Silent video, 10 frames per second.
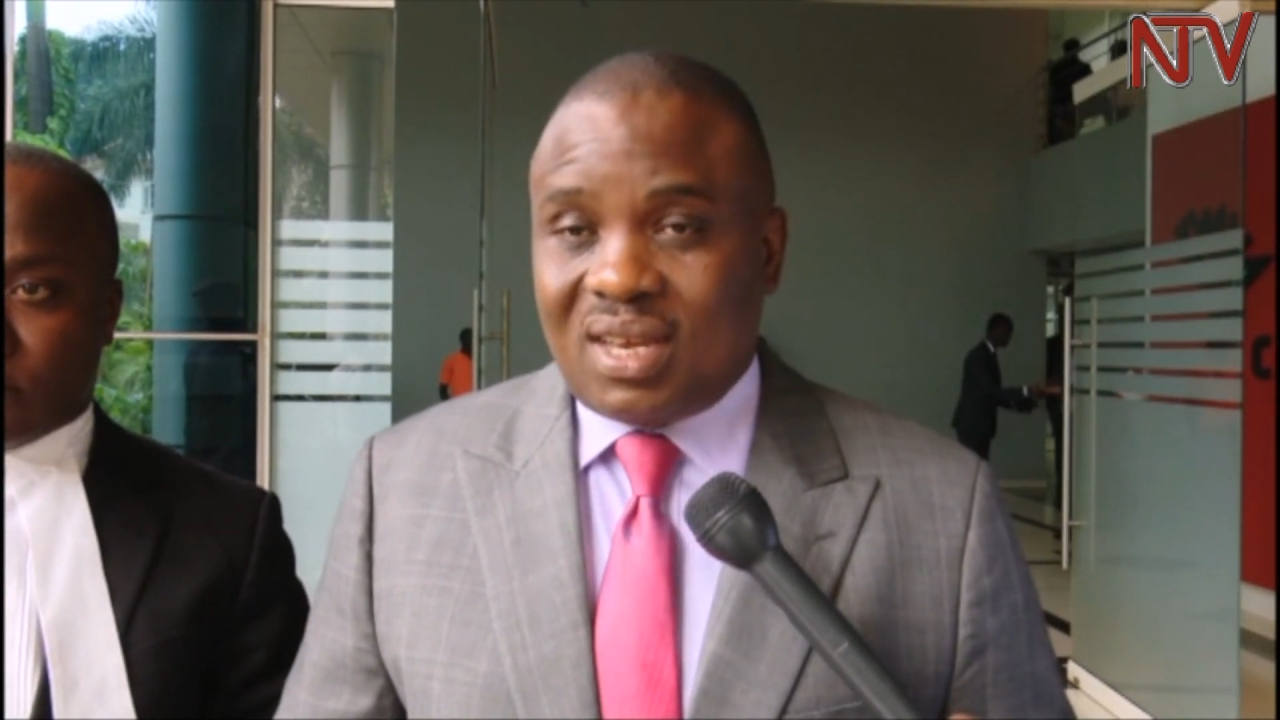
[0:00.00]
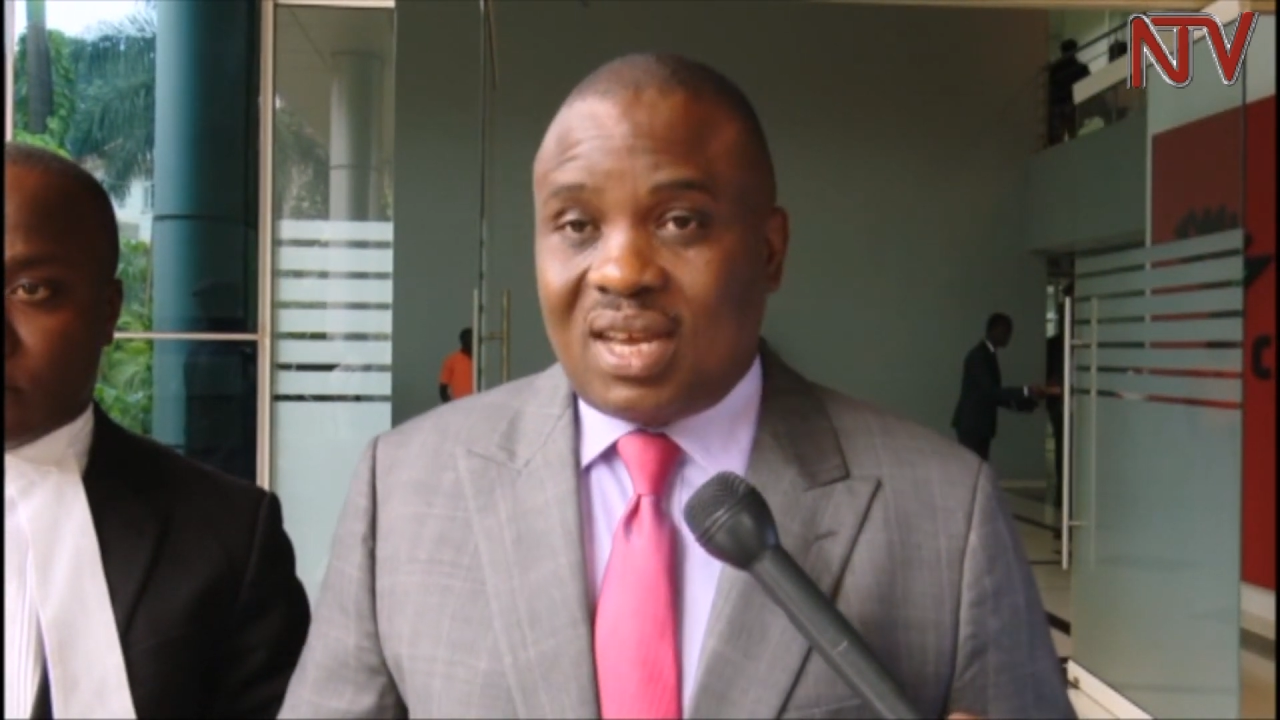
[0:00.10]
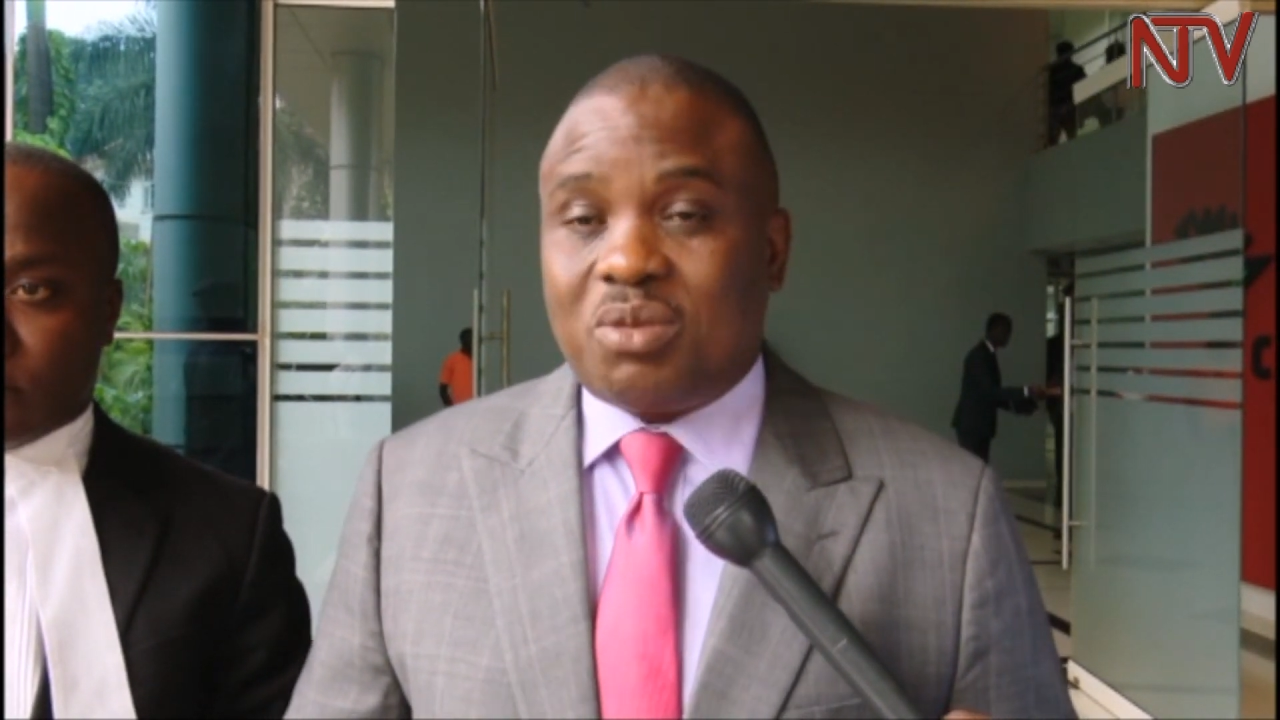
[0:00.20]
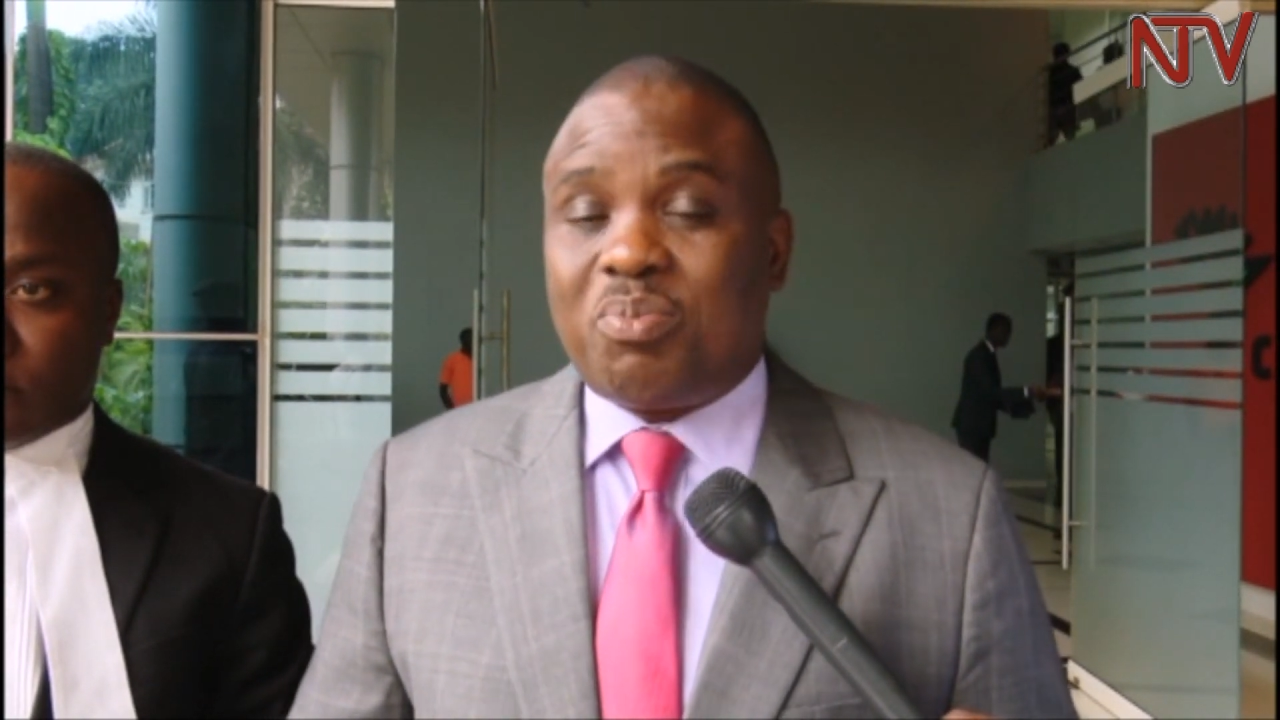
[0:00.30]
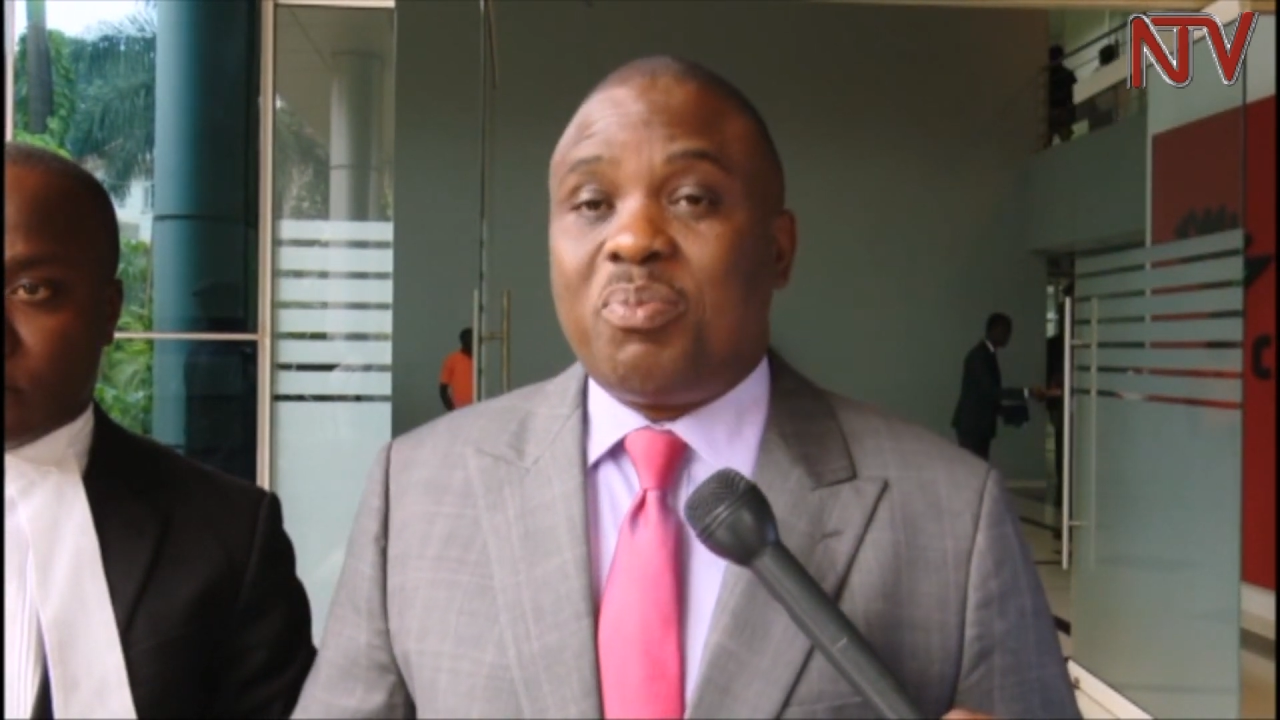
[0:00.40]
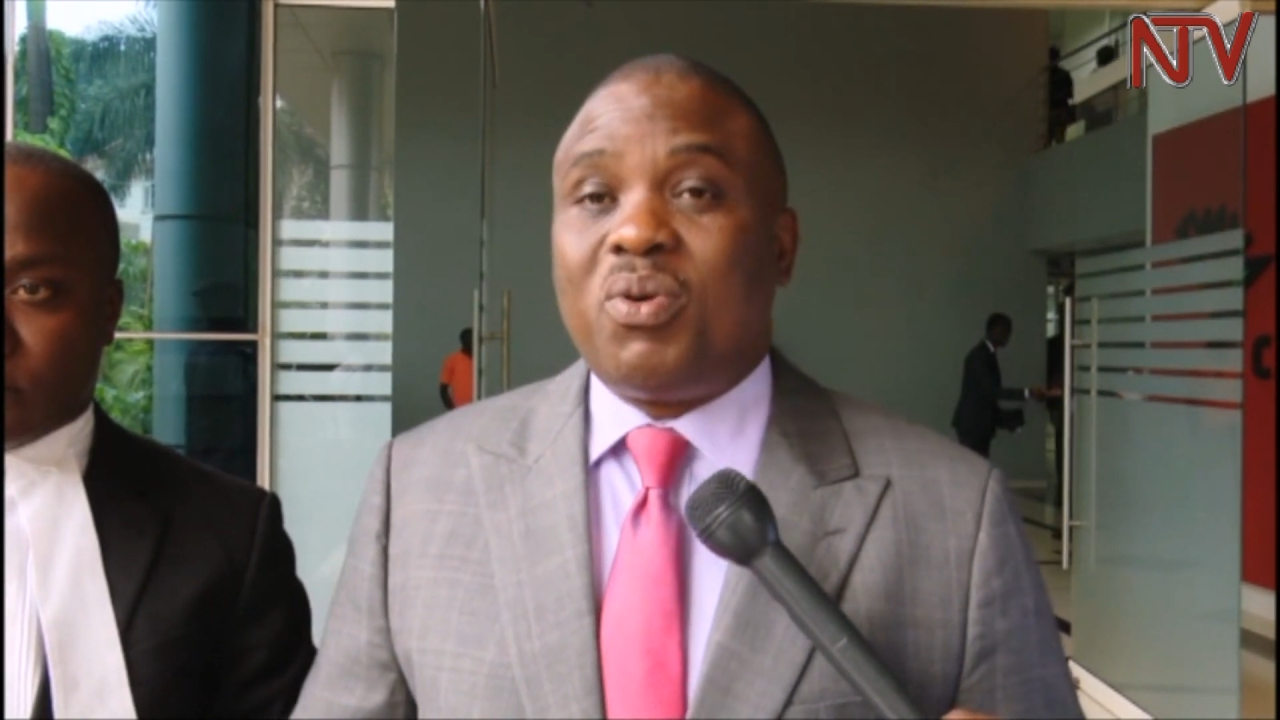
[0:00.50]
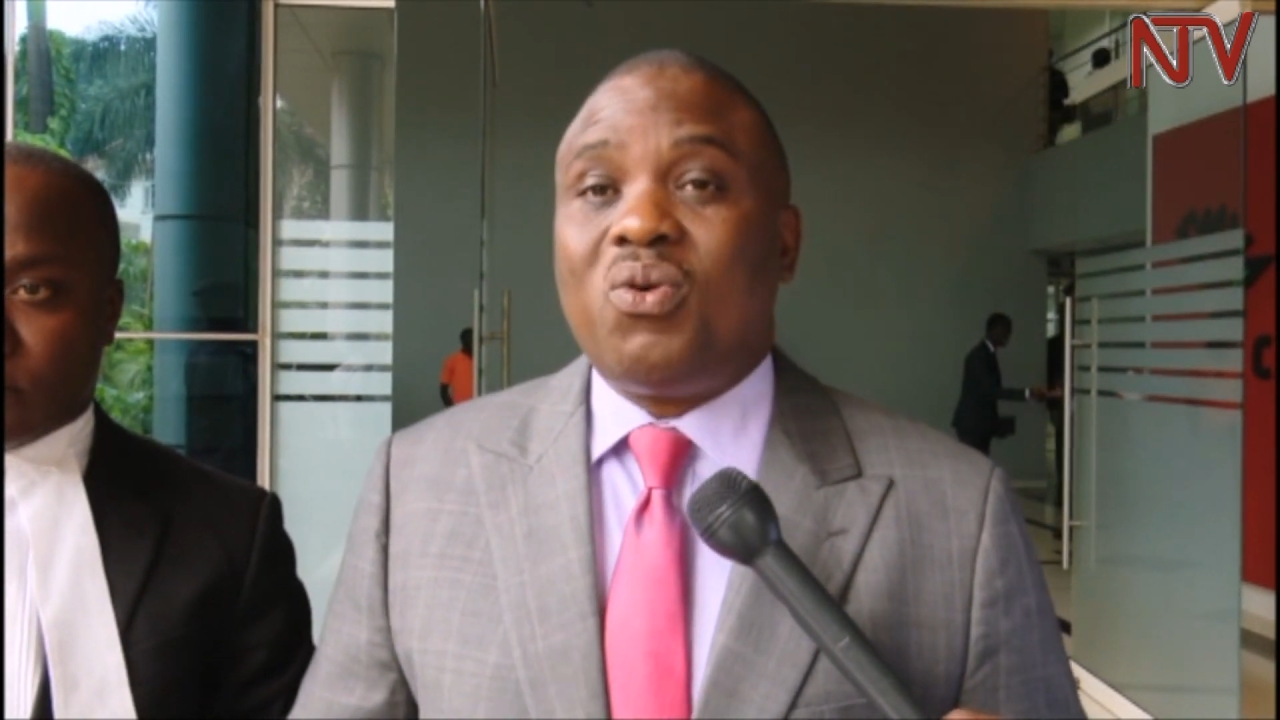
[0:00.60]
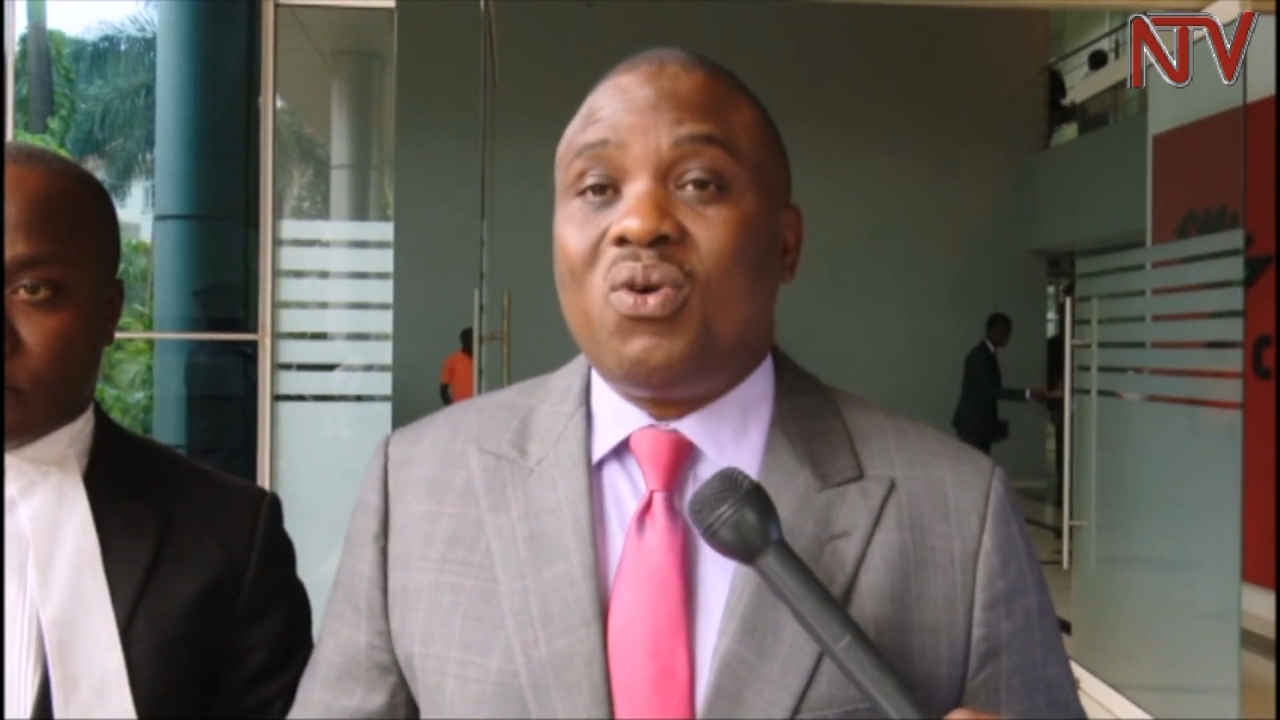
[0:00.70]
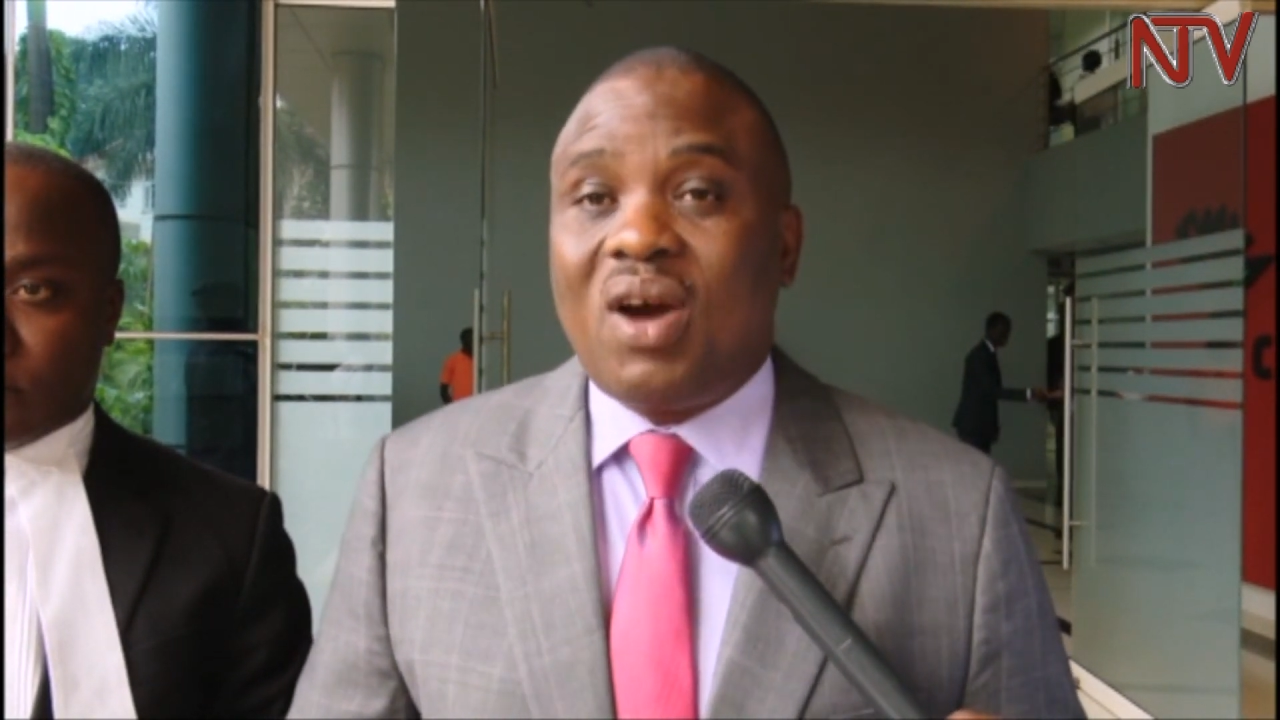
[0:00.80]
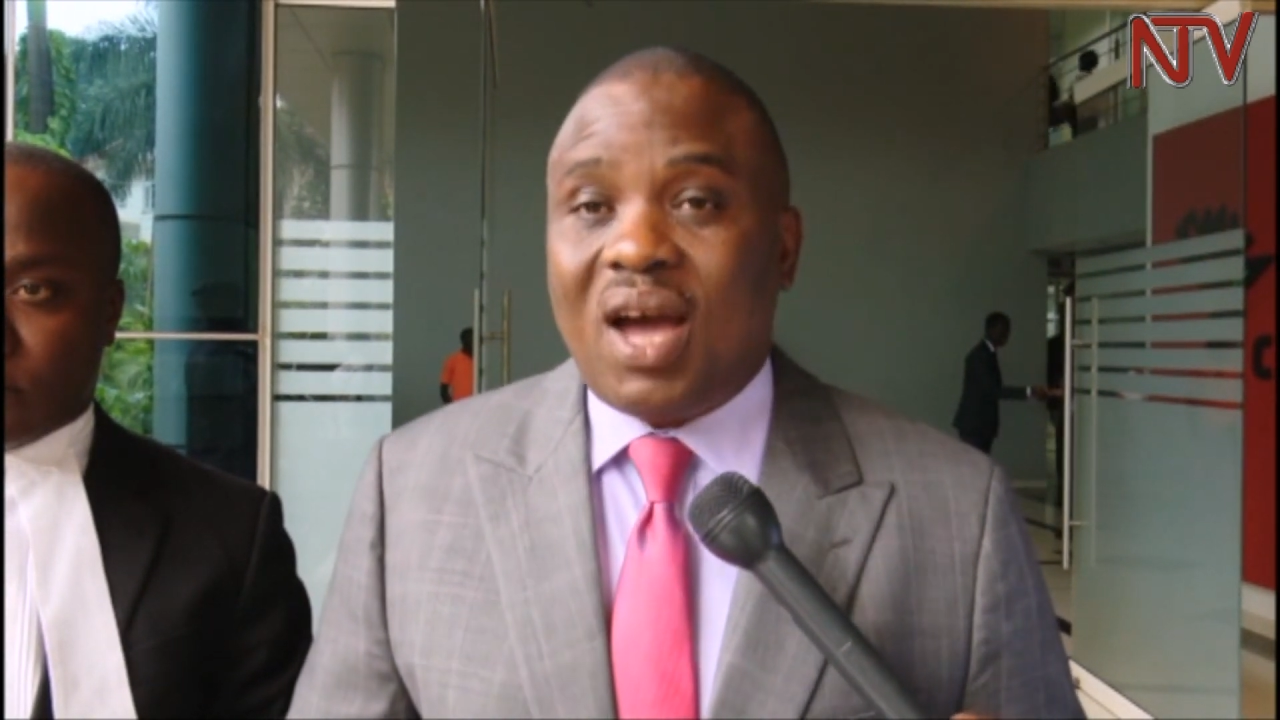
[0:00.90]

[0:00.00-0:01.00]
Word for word: as people